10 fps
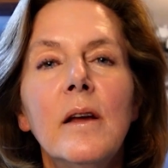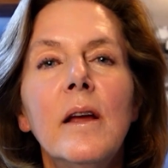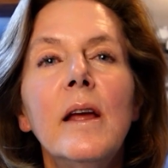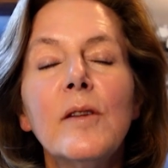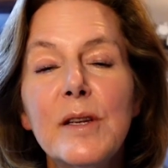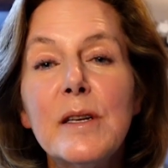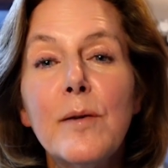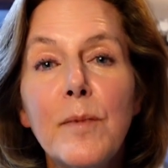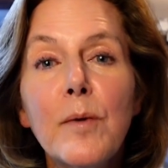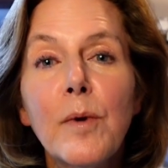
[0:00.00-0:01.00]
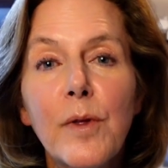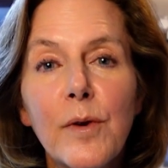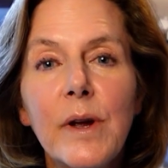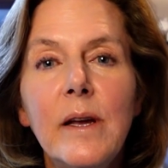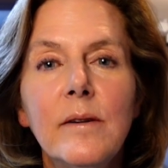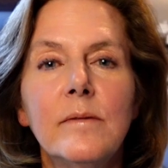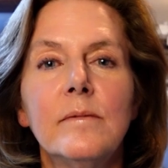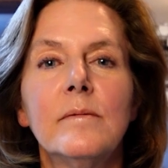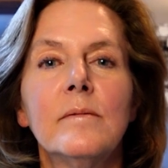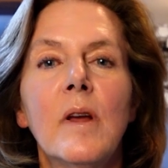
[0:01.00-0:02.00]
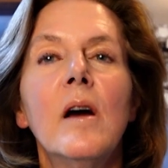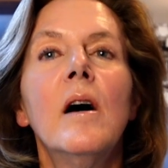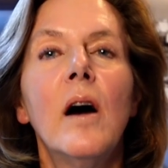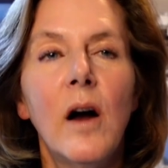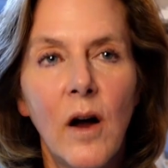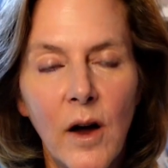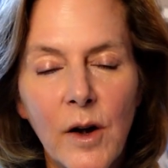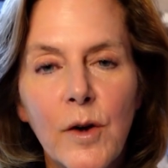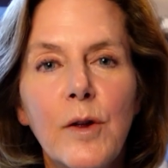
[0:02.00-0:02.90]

Healing step number 3, honor